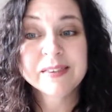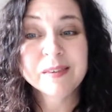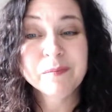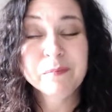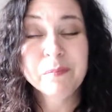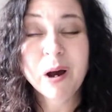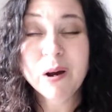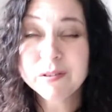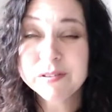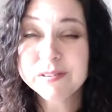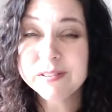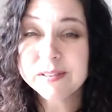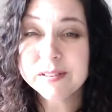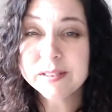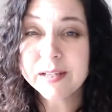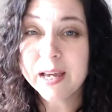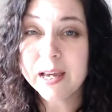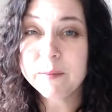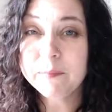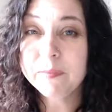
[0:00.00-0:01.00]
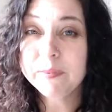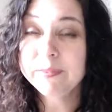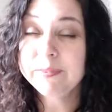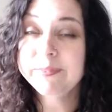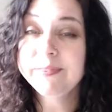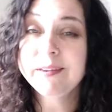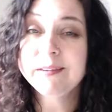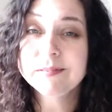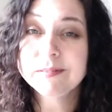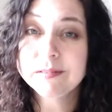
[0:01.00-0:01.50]
Most of the time,
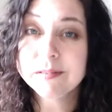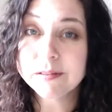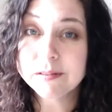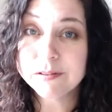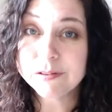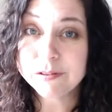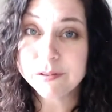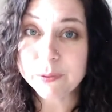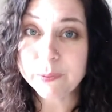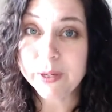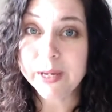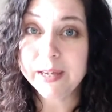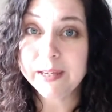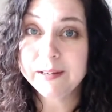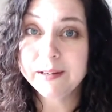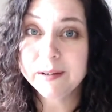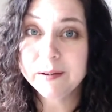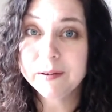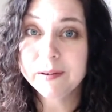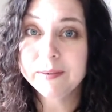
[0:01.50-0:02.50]
they still do it.